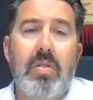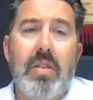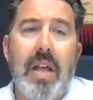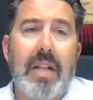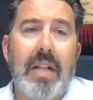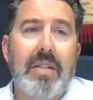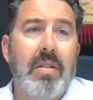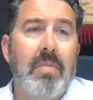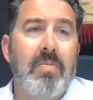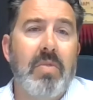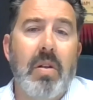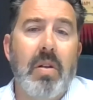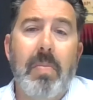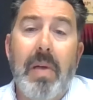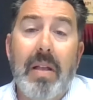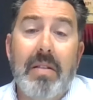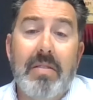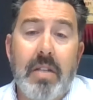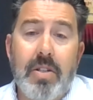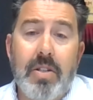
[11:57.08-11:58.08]
let's watch this
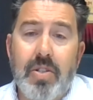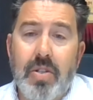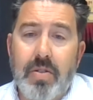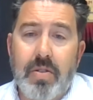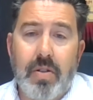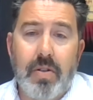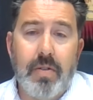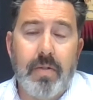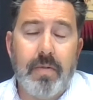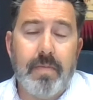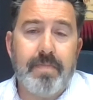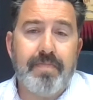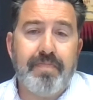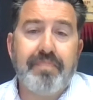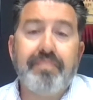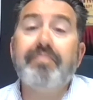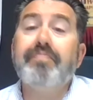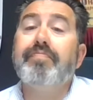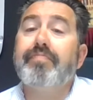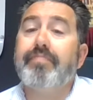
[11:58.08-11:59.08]
deal unravel
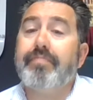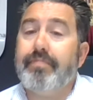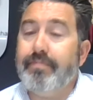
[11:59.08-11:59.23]
slowly.